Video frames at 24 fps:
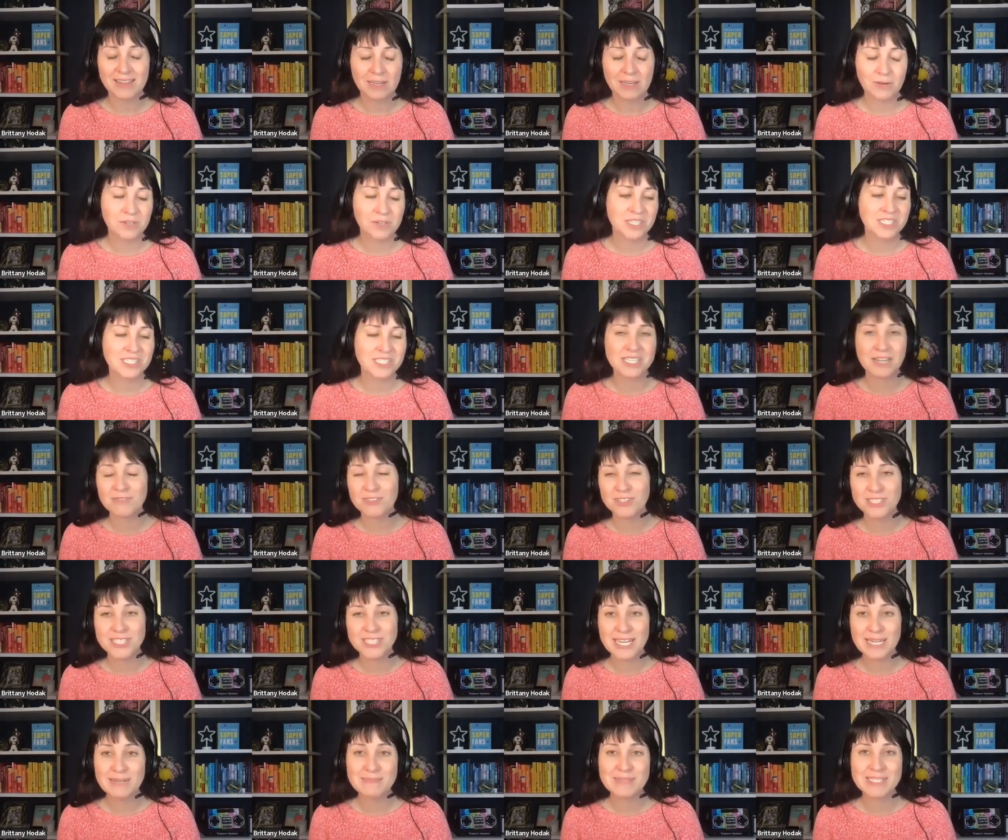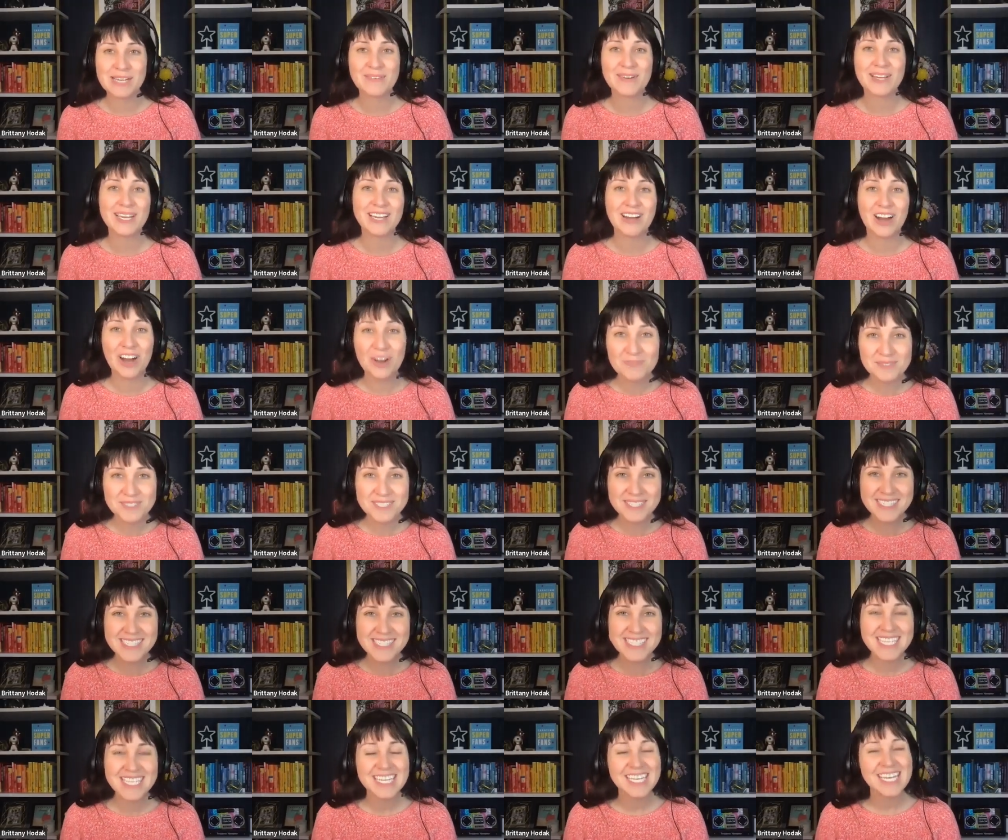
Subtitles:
There were several times that we almost